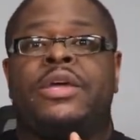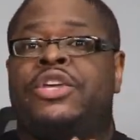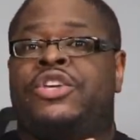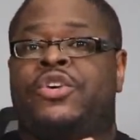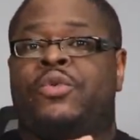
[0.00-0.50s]

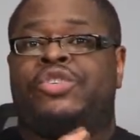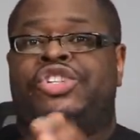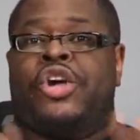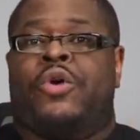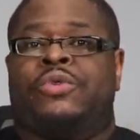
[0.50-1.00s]
you
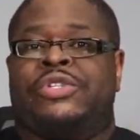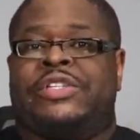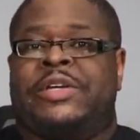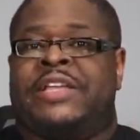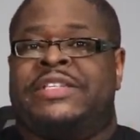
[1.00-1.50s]
chose
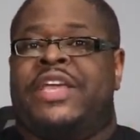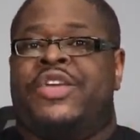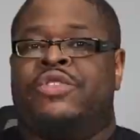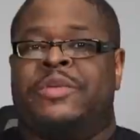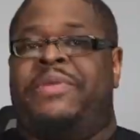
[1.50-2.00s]
to
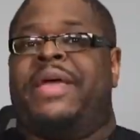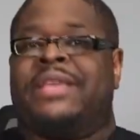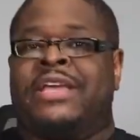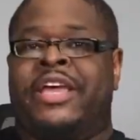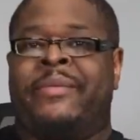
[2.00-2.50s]
continue
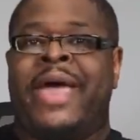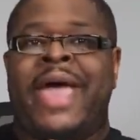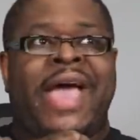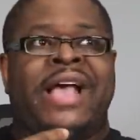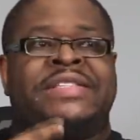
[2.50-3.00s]
depicting him
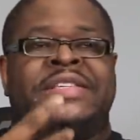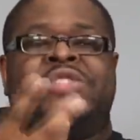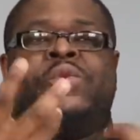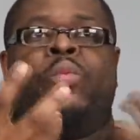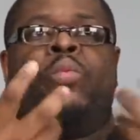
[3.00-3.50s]
as this